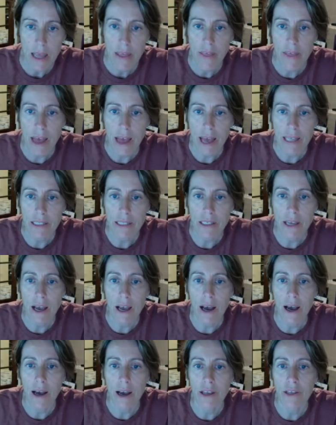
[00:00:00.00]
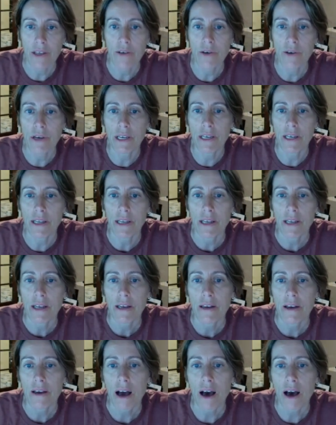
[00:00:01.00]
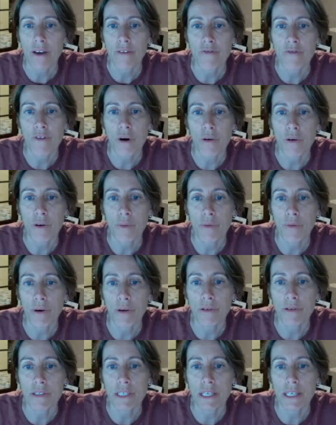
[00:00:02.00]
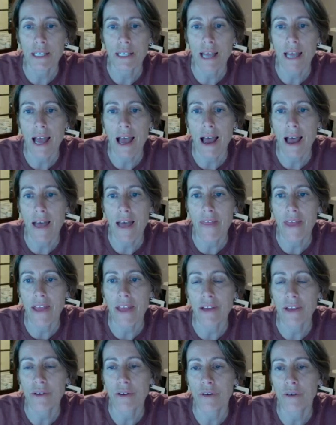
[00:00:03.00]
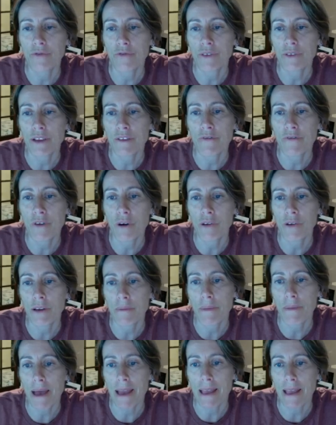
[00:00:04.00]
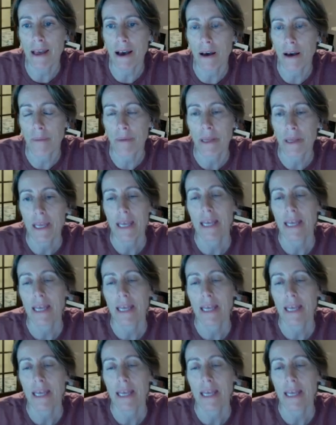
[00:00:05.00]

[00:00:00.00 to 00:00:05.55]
that you can unfold a protein and then you can refold it back up.